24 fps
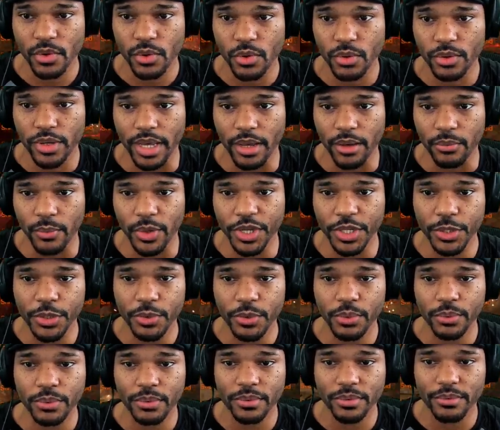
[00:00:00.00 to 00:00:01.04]
yeah, when
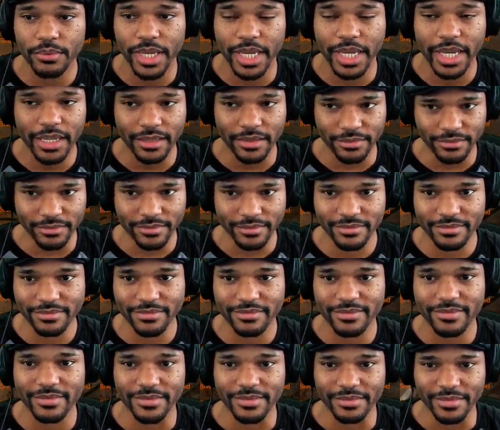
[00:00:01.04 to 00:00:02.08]
you hit
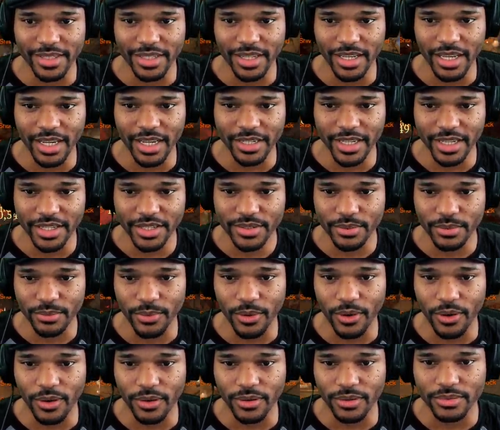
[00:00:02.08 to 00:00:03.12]
against a
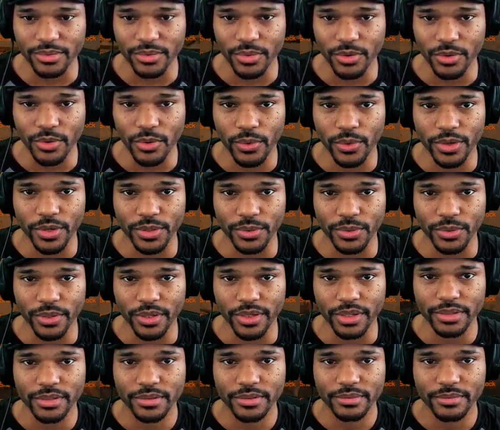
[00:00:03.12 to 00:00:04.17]
wall or a
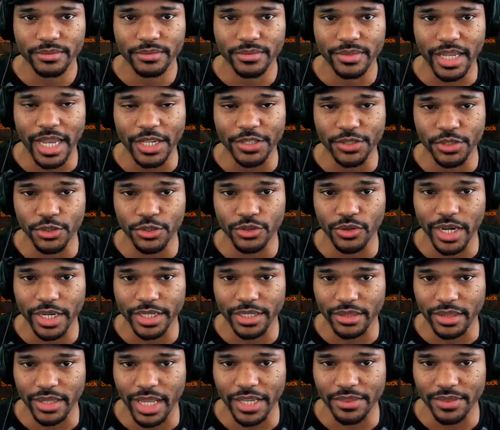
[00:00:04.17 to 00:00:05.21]
corridor as you're trying
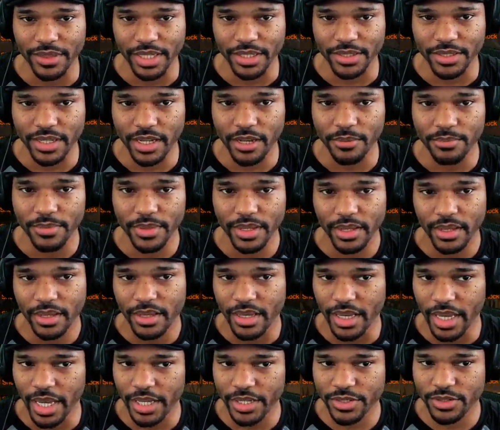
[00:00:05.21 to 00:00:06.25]
to line things up,
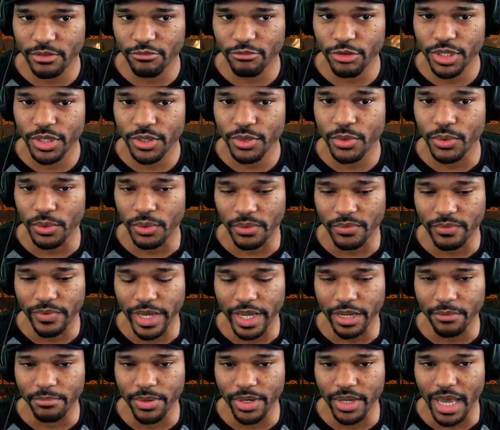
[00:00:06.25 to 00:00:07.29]
it's a really cool
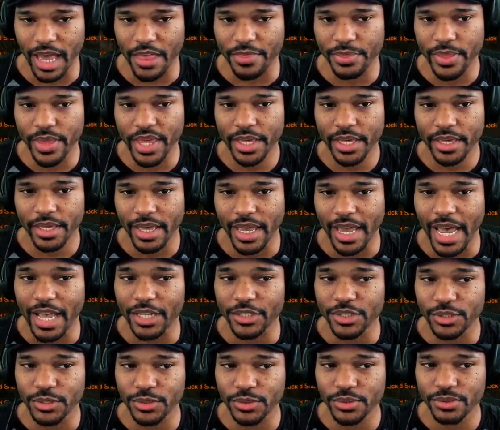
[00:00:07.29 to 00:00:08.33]
effect. But I think
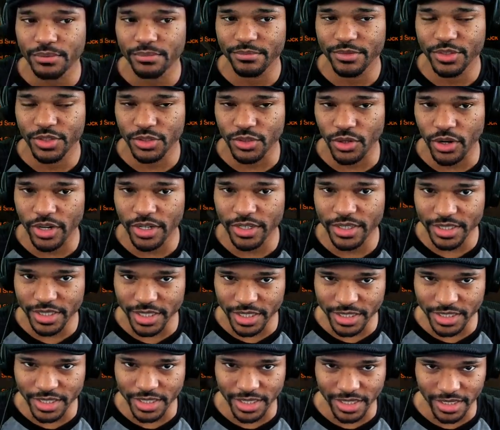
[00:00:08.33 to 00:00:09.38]
as you starting
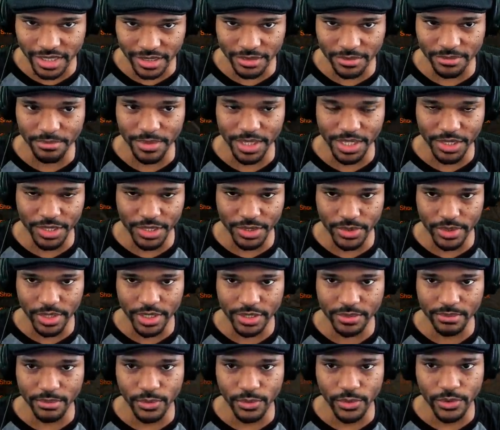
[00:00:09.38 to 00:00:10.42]
to see me do
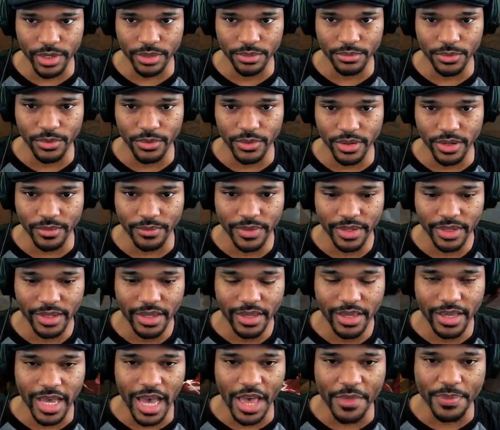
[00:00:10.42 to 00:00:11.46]
this more and more,
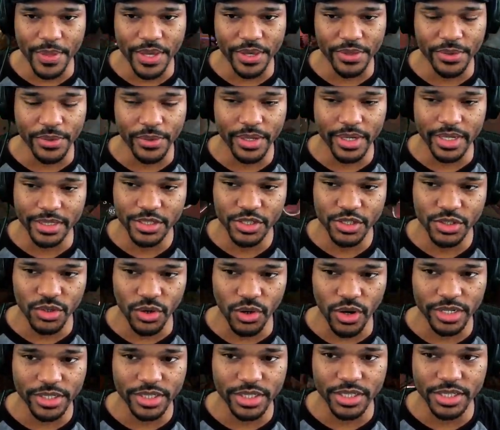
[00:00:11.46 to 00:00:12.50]
I think you can
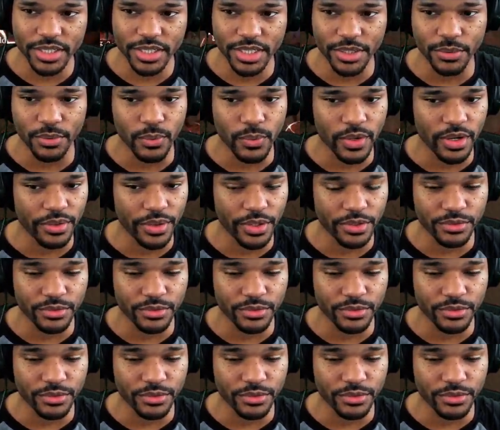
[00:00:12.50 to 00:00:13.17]
start to see where this